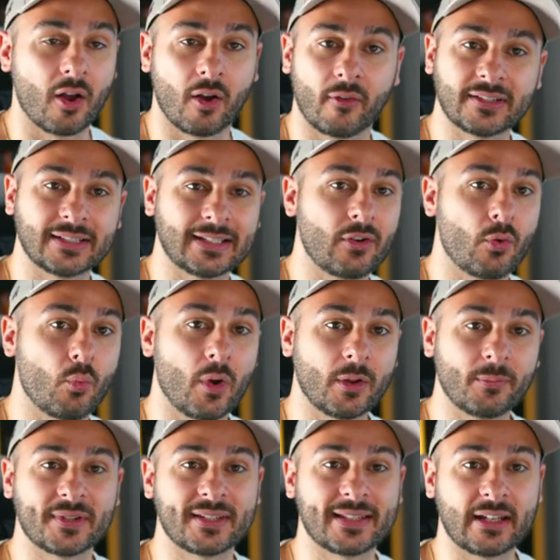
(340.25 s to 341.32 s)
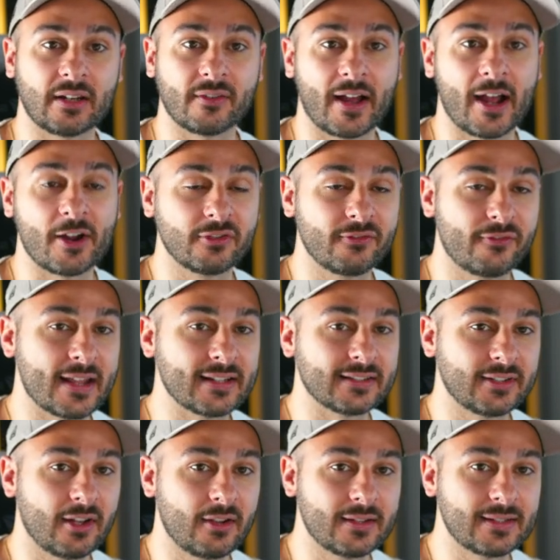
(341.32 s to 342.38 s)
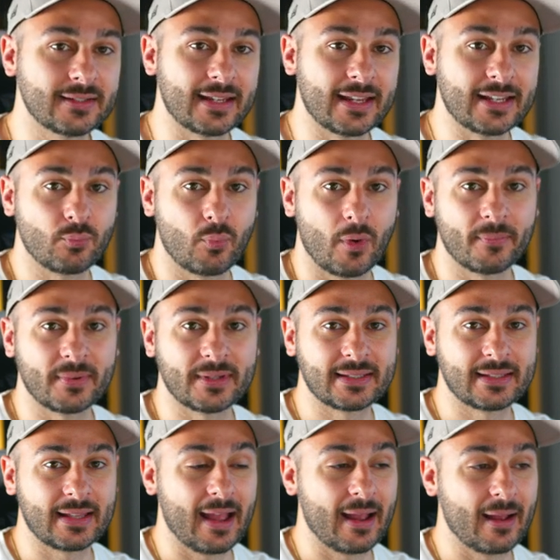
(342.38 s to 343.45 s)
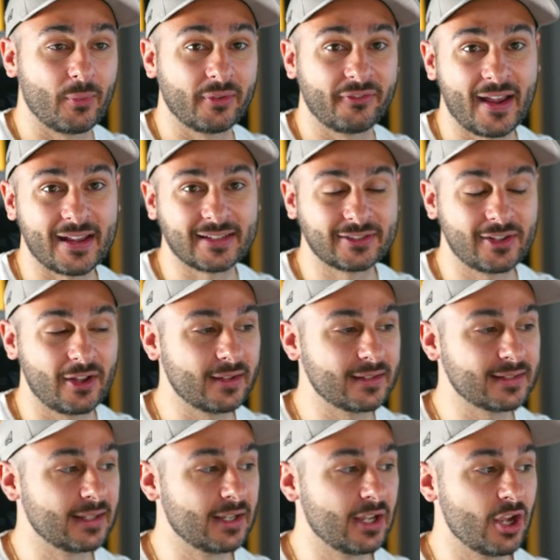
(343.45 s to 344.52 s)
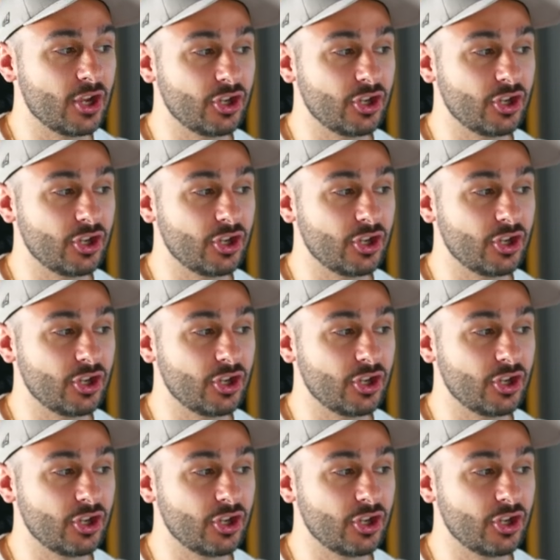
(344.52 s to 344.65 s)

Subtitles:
Obviously, 1% of $100,000 is $1,000.